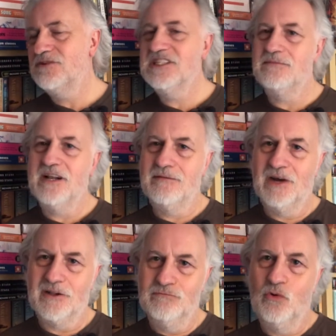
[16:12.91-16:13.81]
whereas somebody like
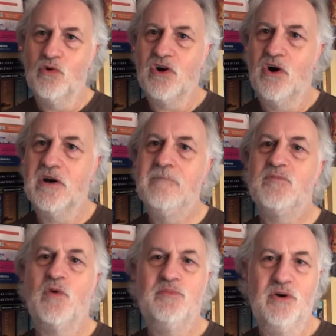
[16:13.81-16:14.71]
Michael Moorcock
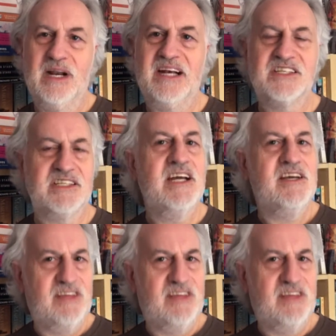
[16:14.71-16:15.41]
or Poul Anderson,